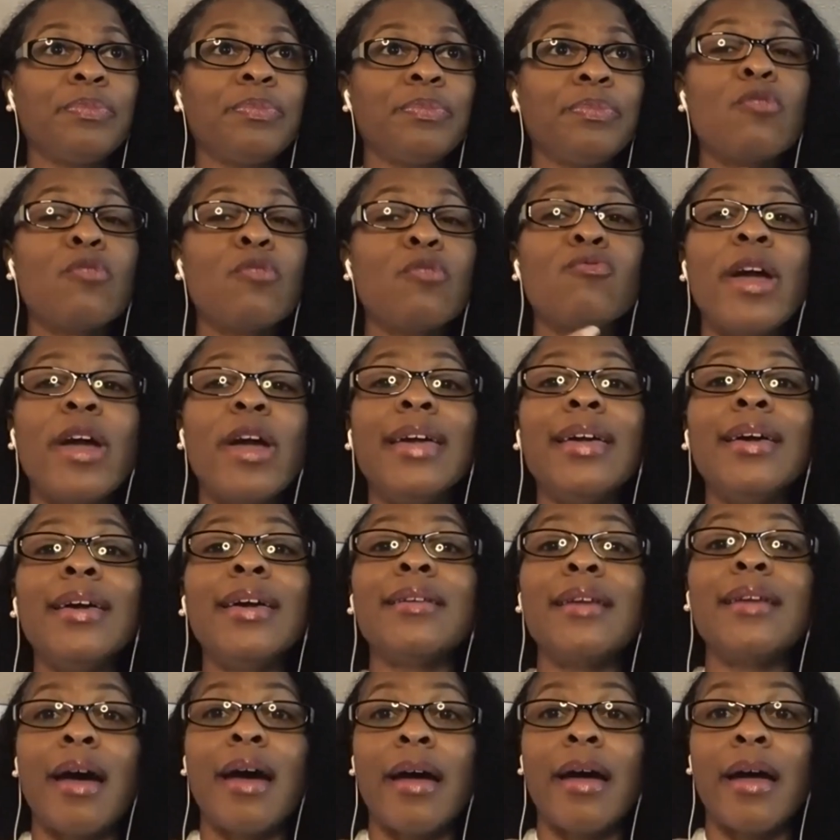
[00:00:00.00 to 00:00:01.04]

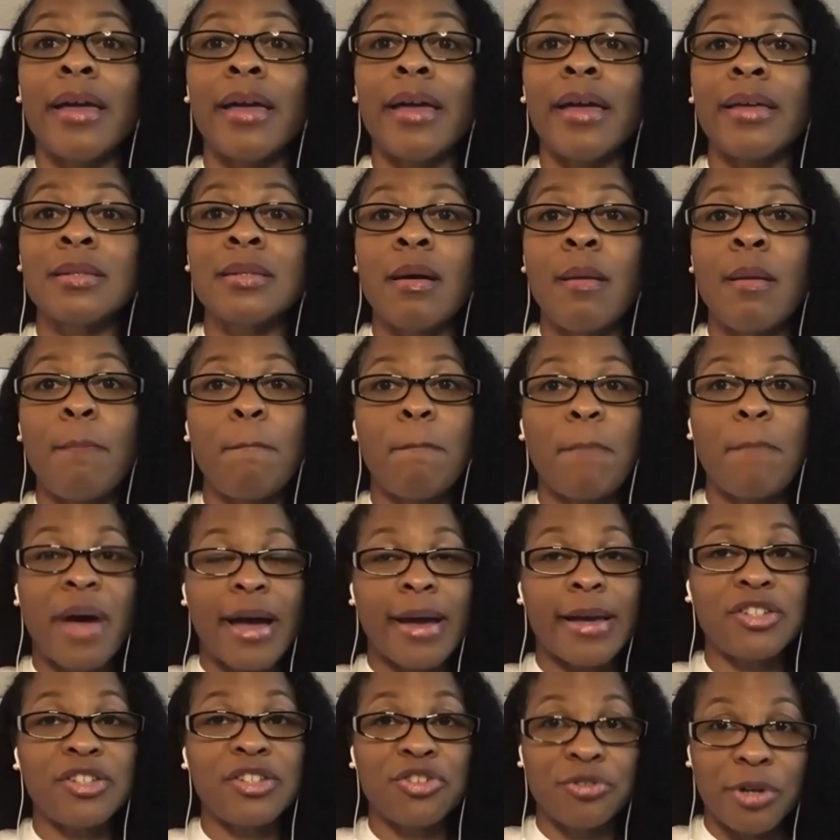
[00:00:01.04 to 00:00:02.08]
recognize
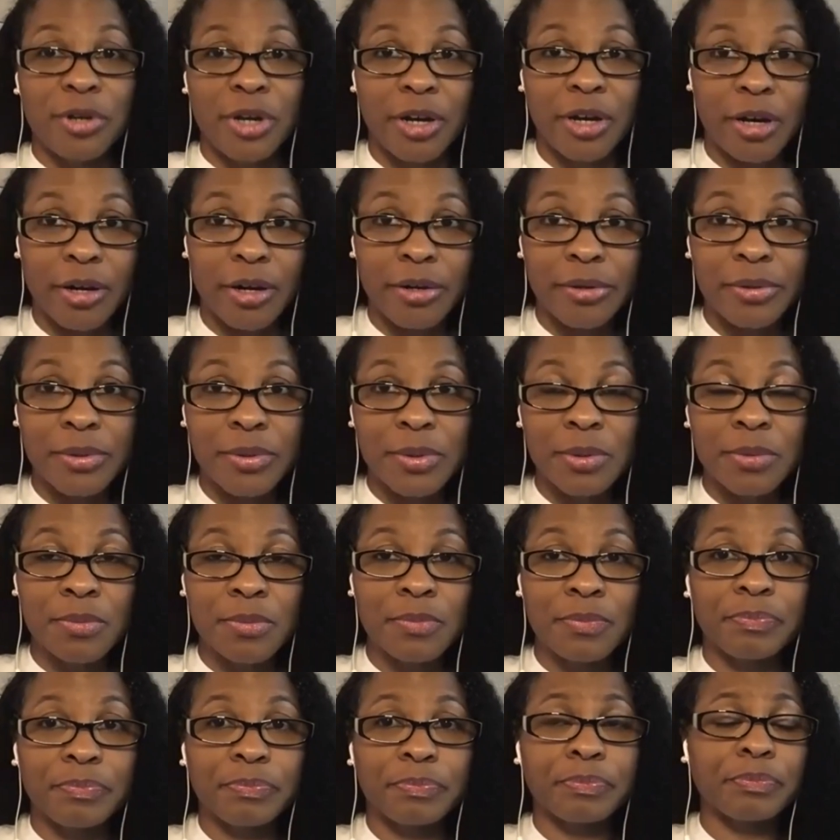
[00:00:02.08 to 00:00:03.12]
my triggers.
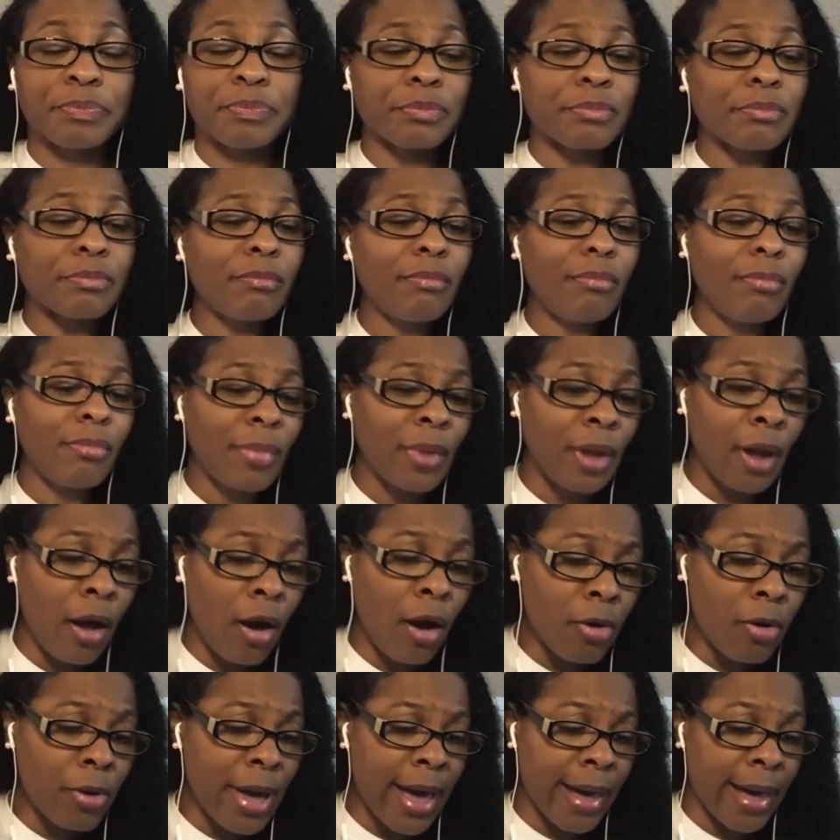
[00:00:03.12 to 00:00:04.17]

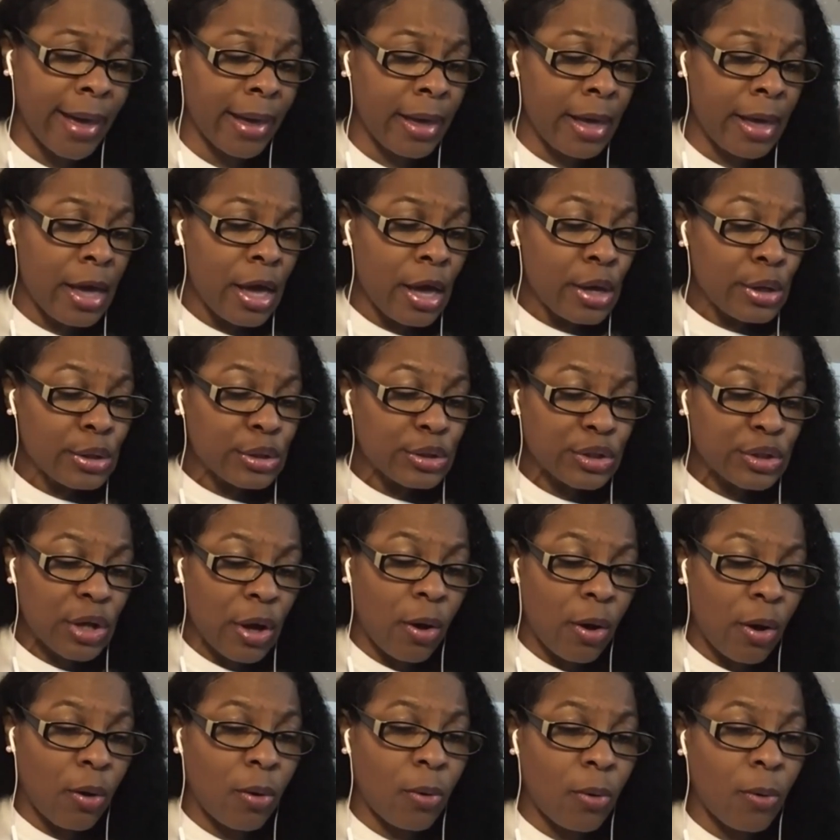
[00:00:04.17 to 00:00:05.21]
Okay,
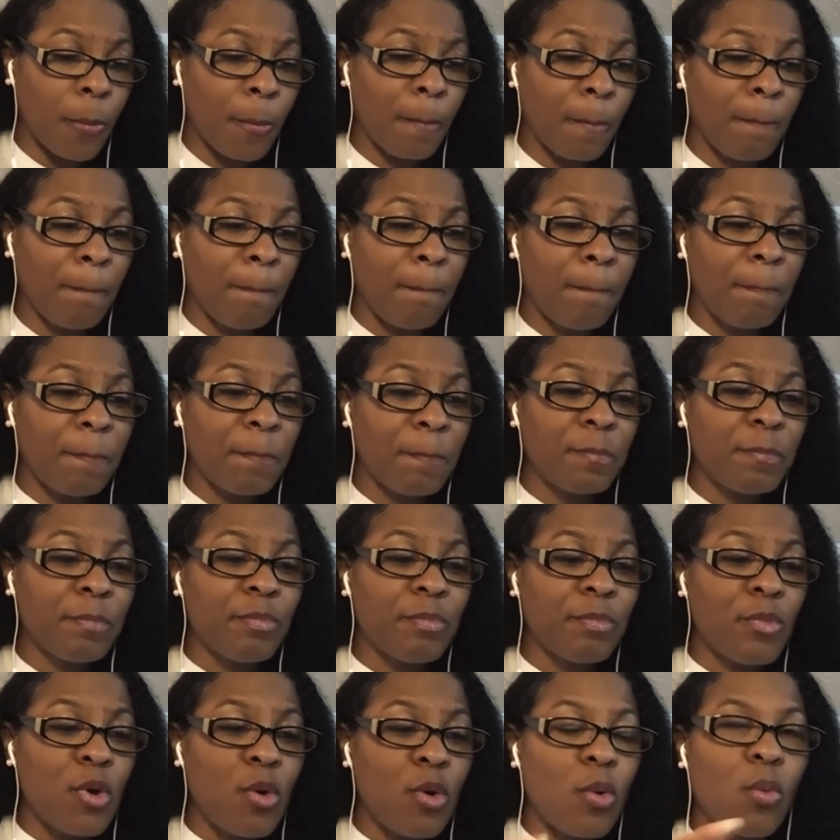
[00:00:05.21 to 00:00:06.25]
so
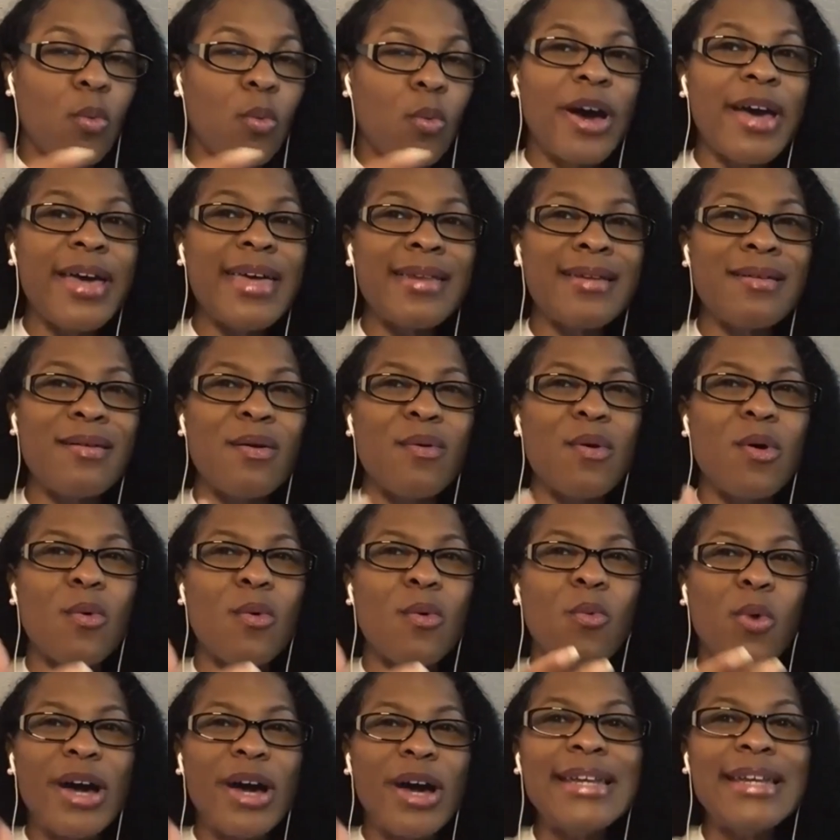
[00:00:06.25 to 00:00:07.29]
what
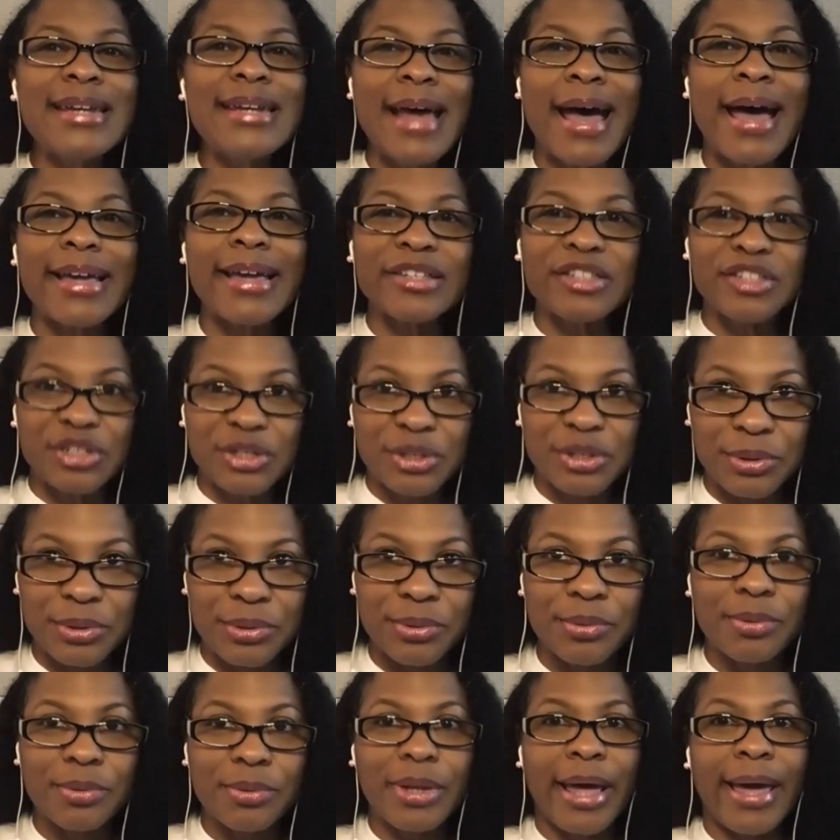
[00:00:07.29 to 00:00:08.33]
did I do?
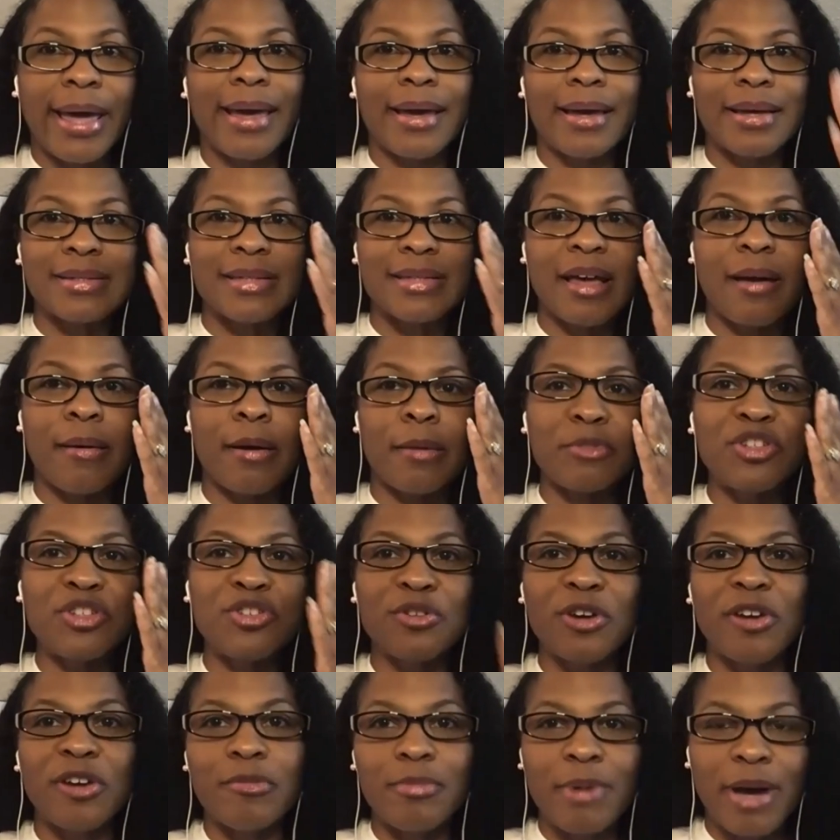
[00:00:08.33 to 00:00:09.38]
Like, because I'm
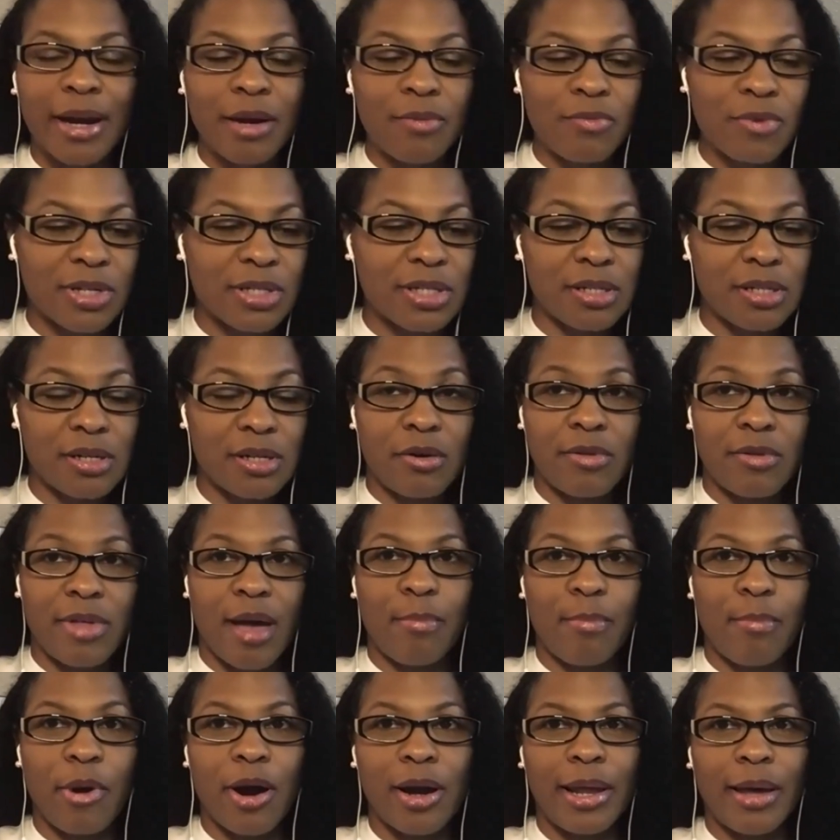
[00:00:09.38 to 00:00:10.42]
sure everybody wants to know
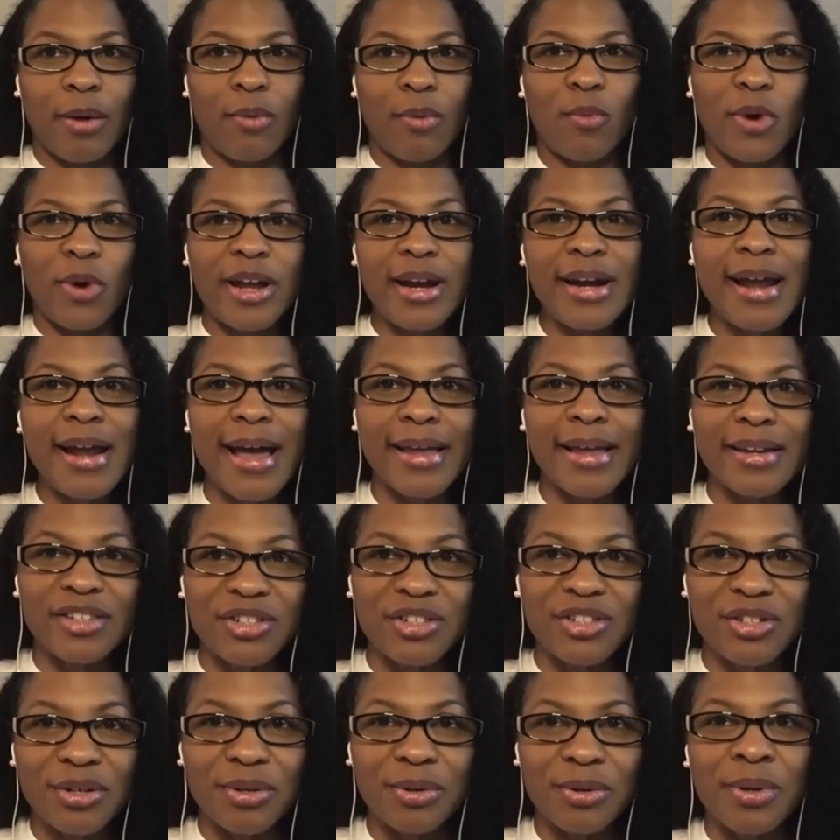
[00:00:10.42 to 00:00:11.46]
that part. Like, what did I
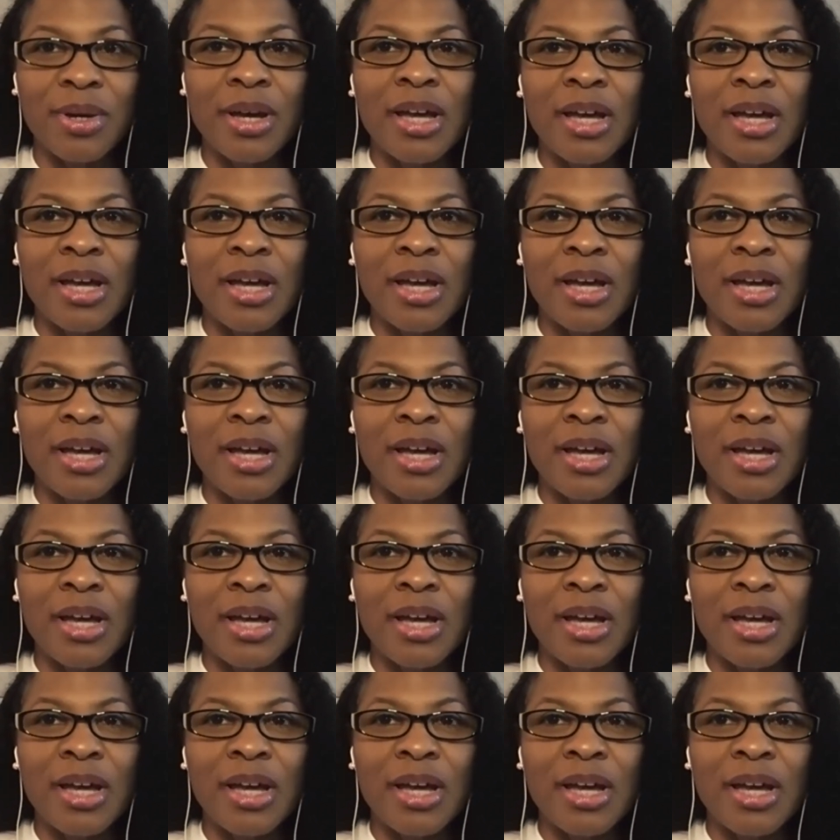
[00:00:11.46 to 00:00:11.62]
do